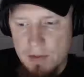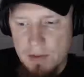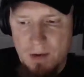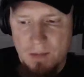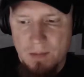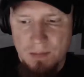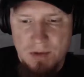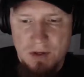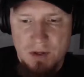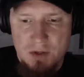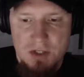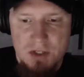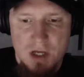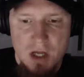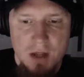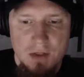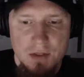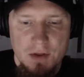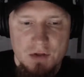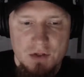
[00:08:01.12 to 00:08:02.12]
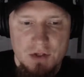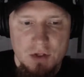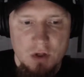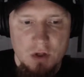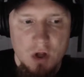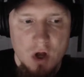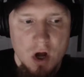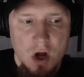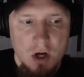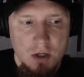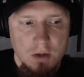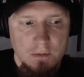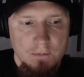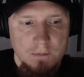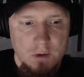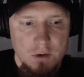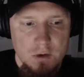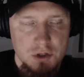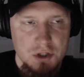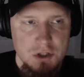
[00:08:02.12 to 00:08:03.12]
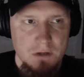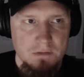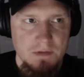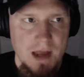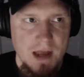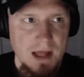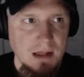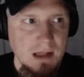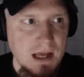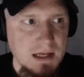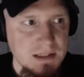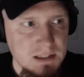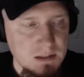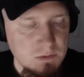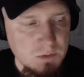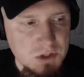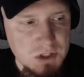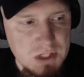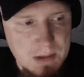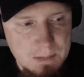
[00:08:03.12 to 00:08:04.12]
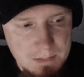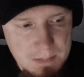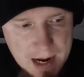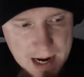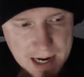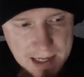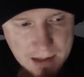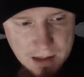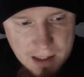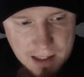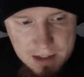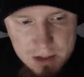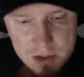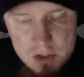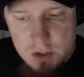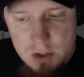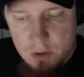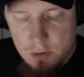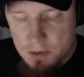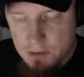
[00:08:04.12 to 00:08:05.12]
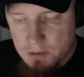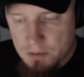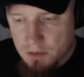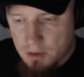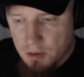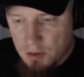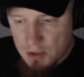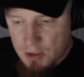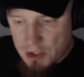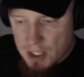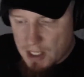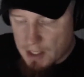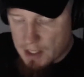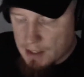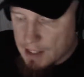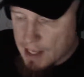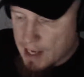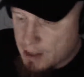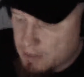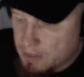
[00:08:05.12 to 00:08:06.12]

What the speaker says: There's a longer version of that lesson, which I may link to, and you can check it out